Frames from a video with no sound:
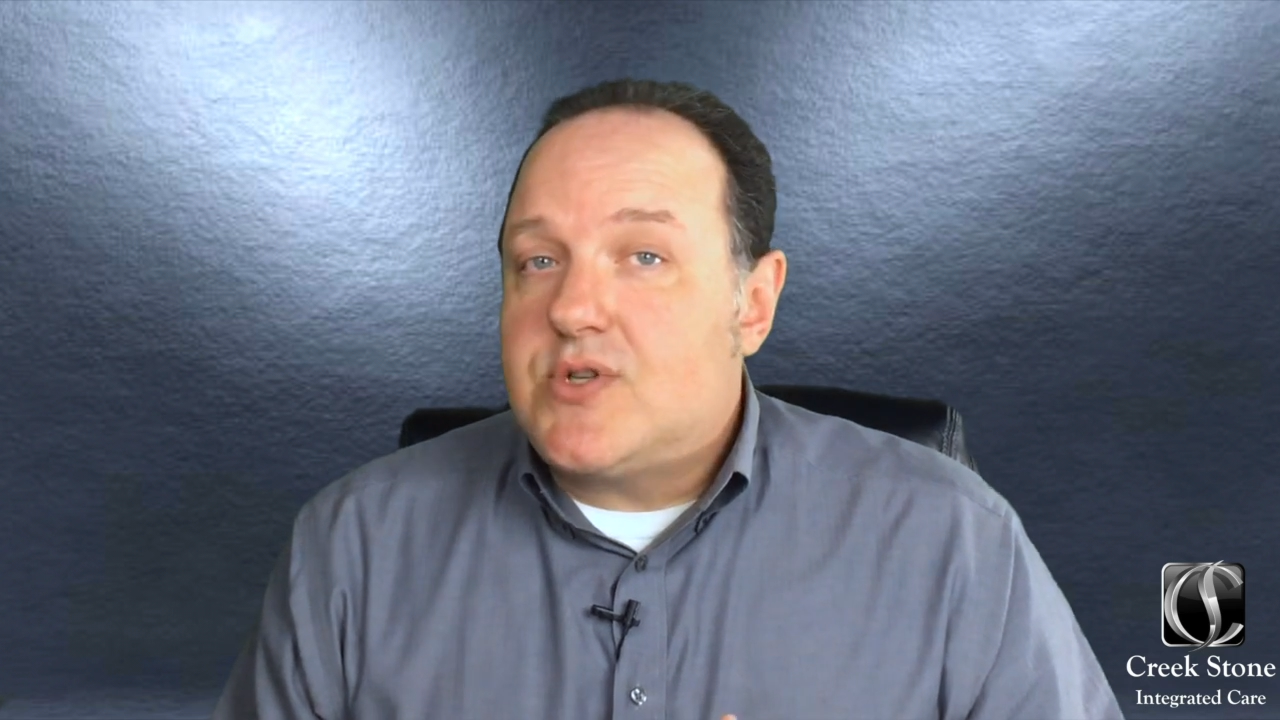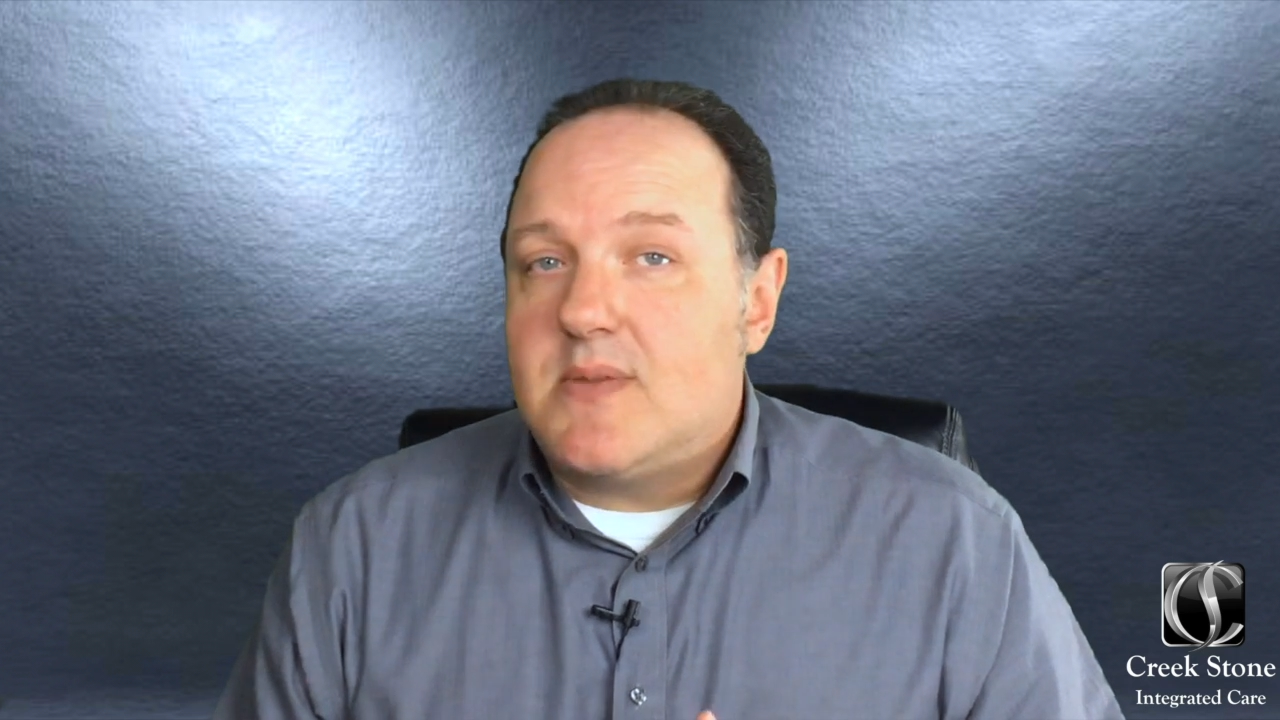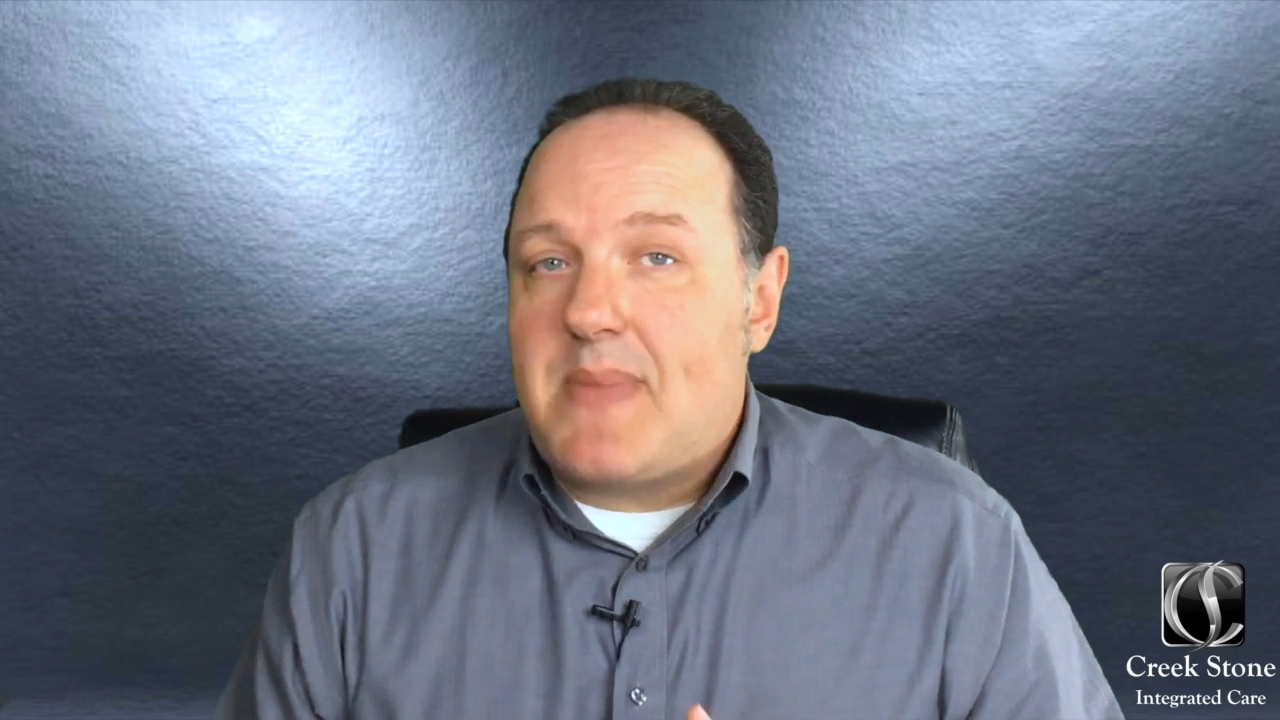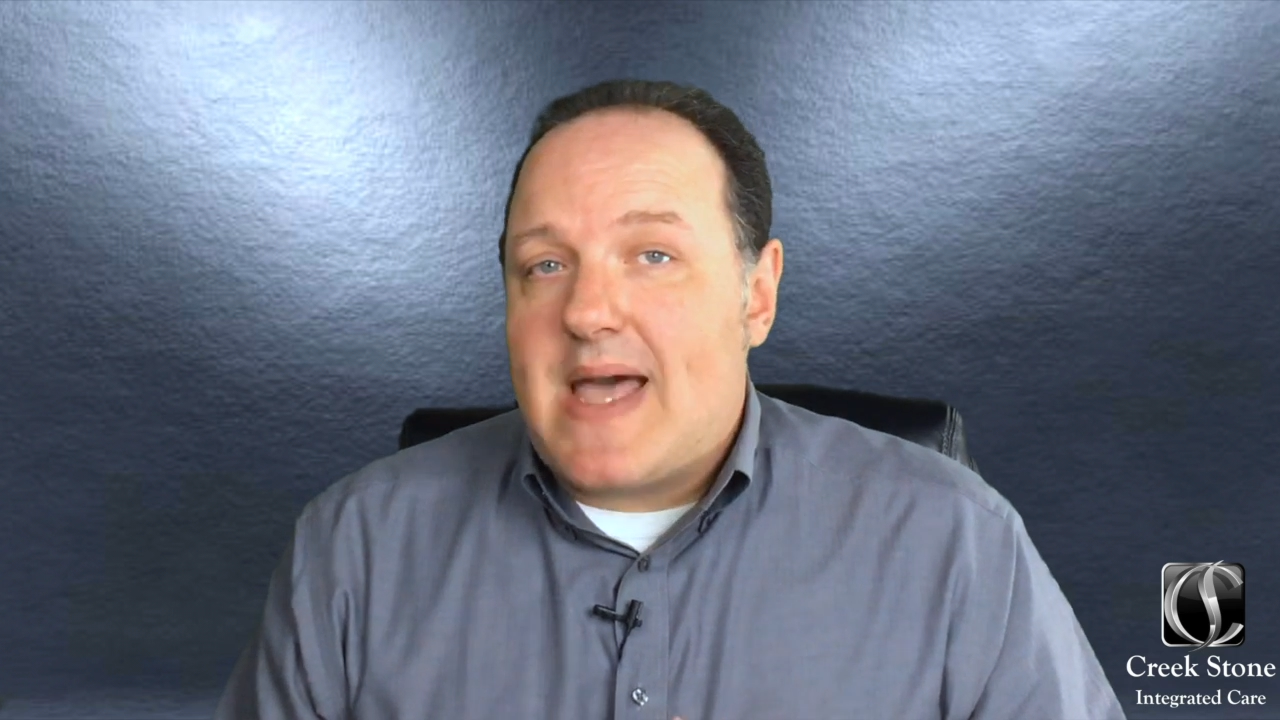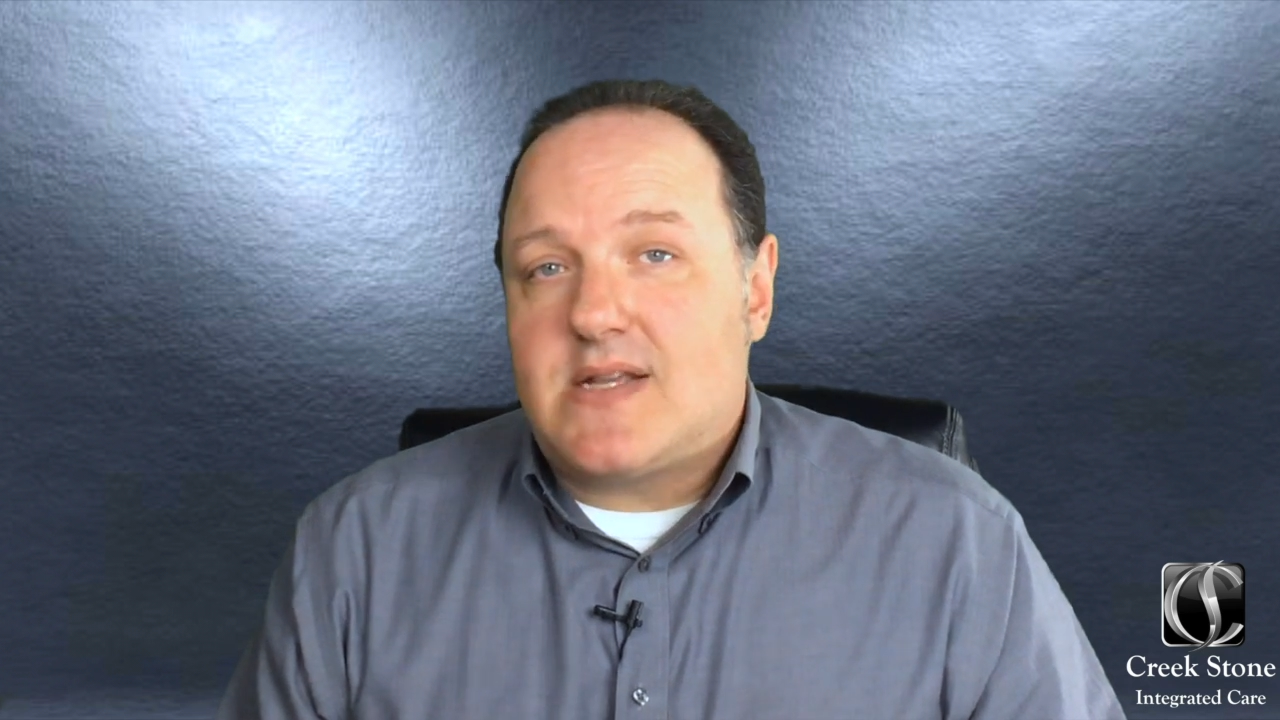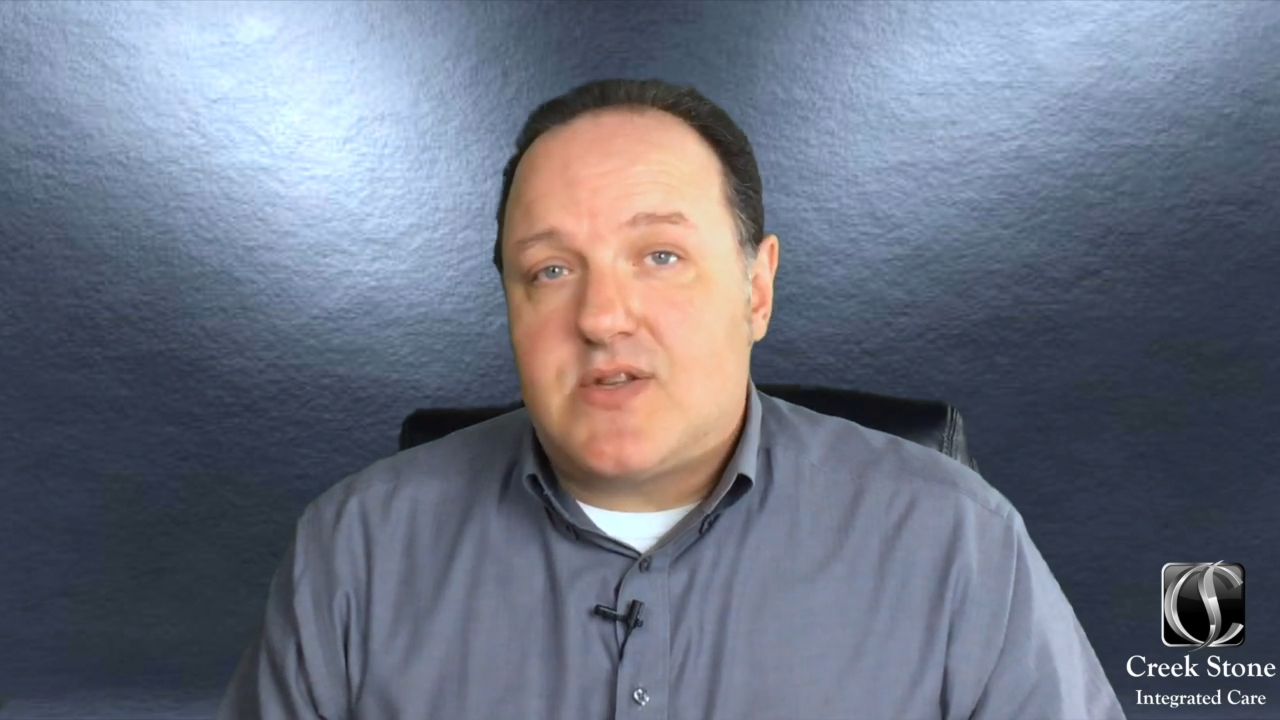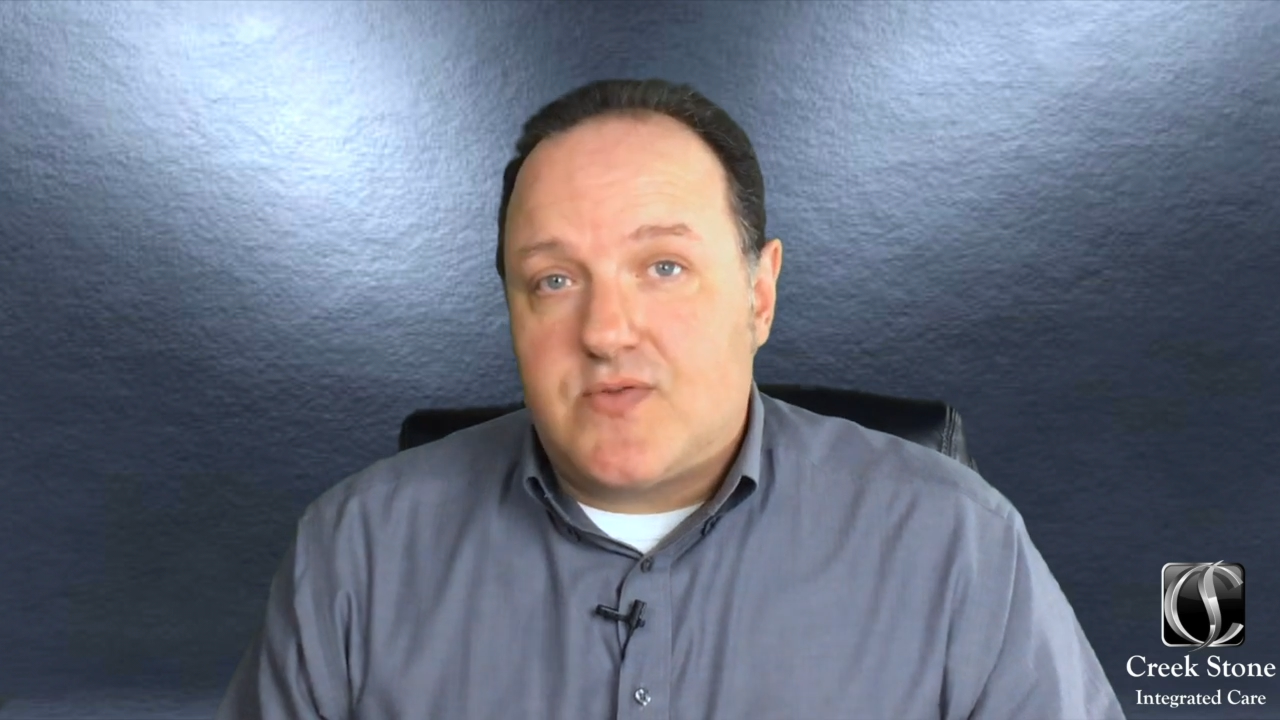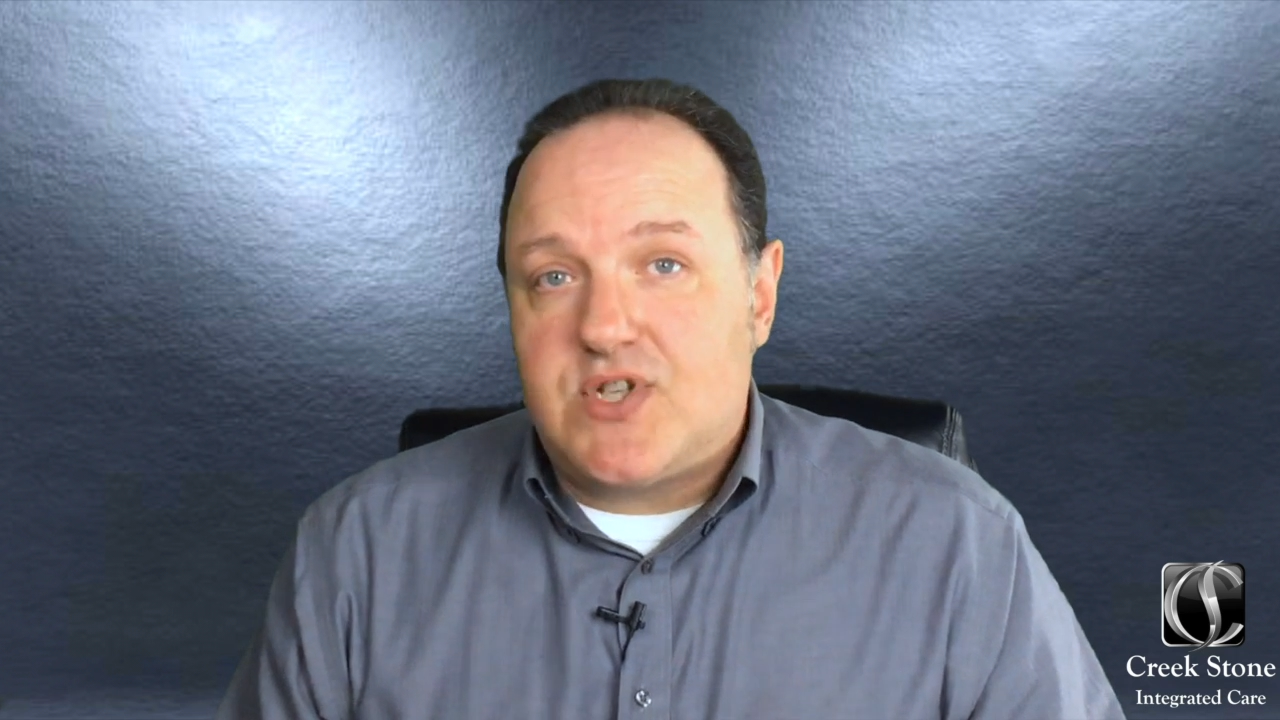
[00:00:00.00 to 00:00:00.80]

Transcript: to the backs of